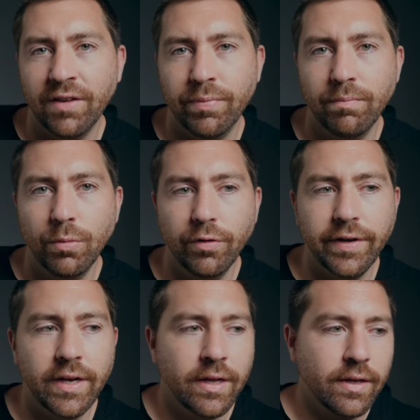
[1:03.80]
I've been
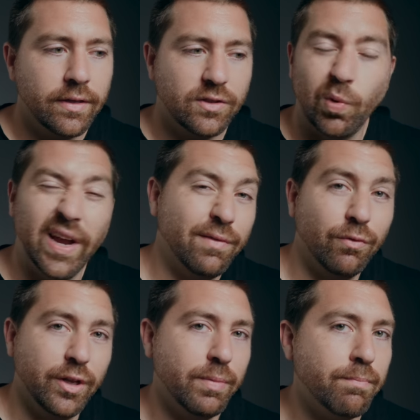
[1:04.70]
moving. That's why I haven't
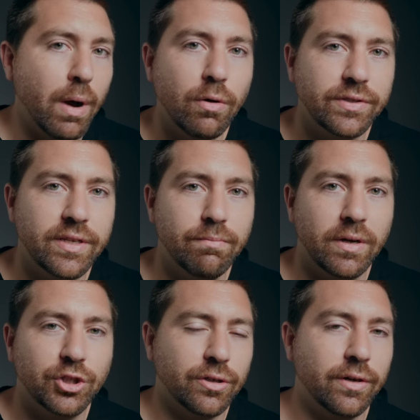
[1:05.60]
really been posting
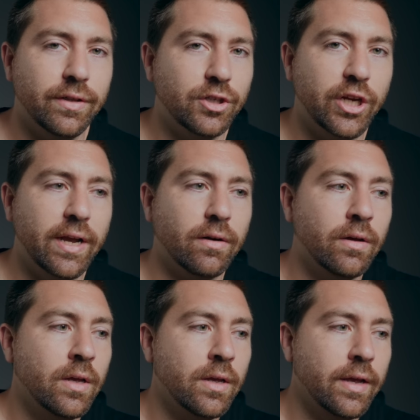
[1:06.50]
much on the channel.
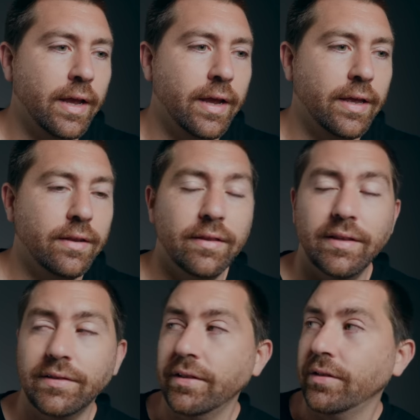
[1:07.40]
And
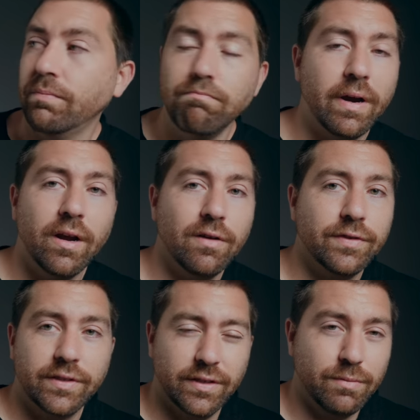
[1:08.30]
this is my
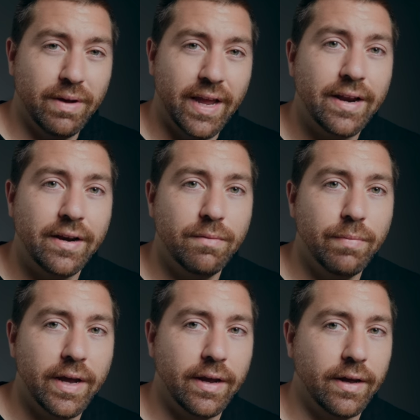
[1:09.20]
office. This is my editing
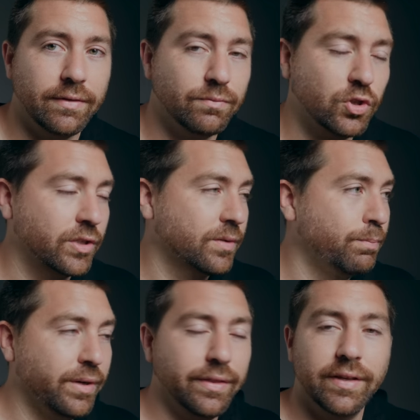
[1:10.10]
bay. I just
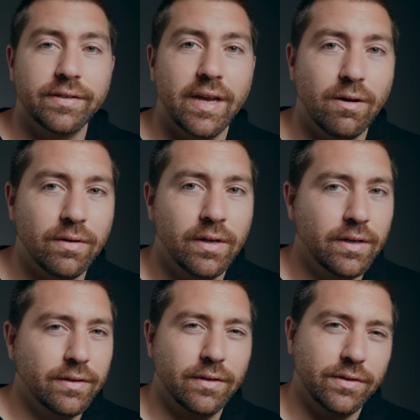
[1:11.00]
built this out.
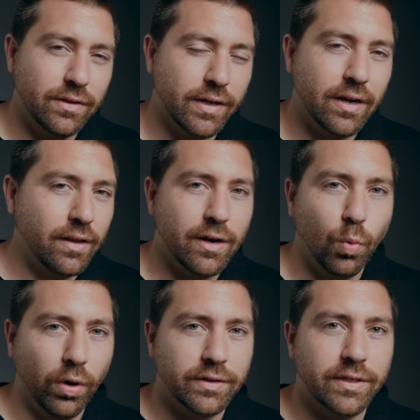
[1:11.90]
Still got a lot of
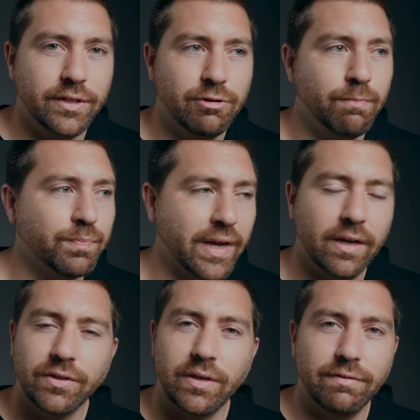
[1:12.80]
work to do. I
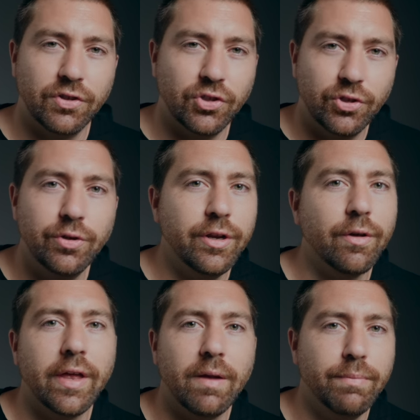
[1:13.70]
also have a
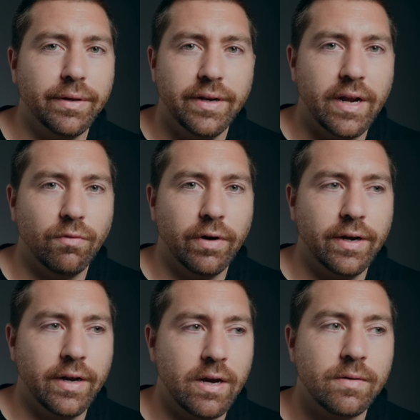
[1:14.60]
studio that I'm building out
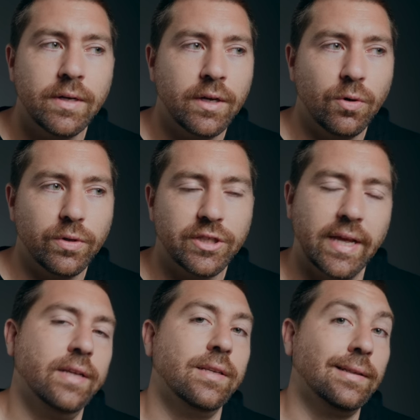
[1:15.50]
right now, which
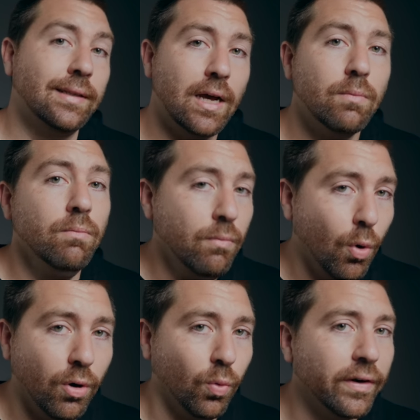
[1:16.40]
that has a lot
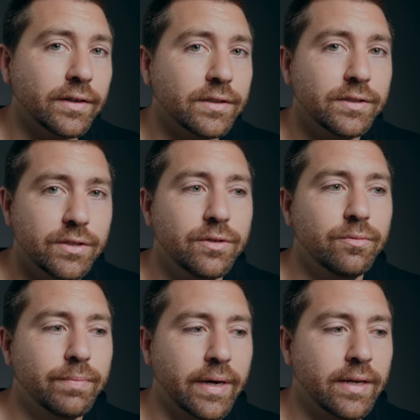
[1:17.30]
more work to do,
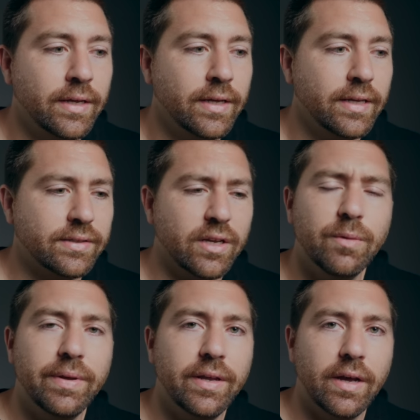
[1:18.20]
but it's gonna
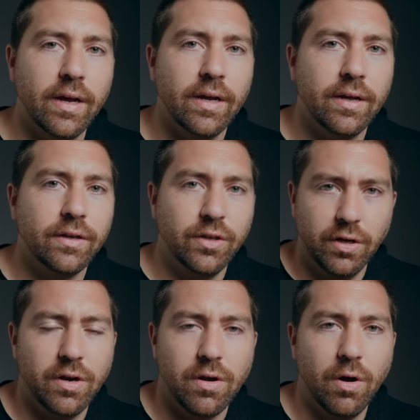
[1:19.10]
be a
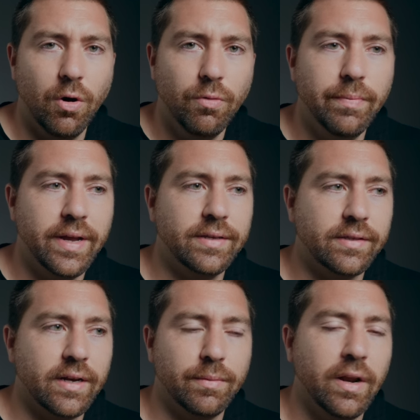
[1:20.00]
good home base
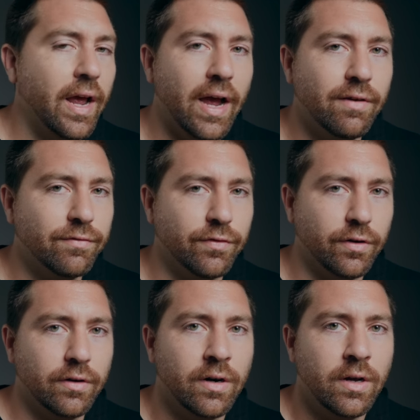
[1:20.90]
that I'm gonna have
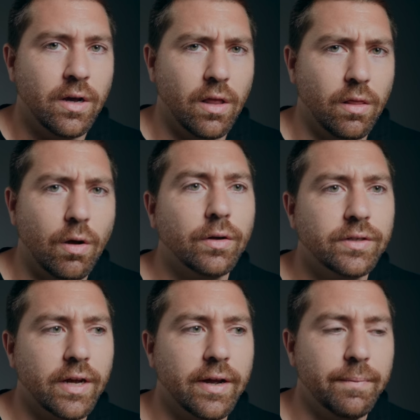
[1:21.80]
for a long
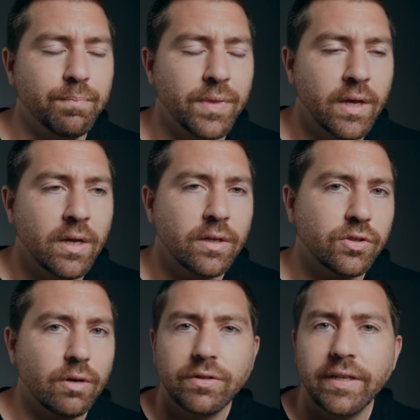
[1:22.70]
time.
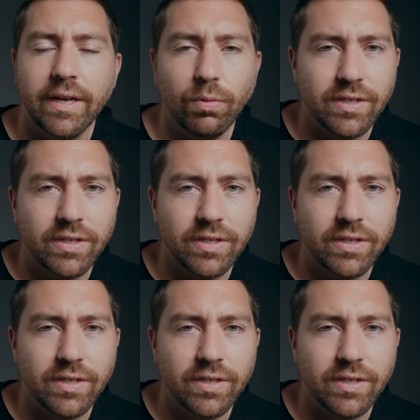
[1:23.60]
So today we're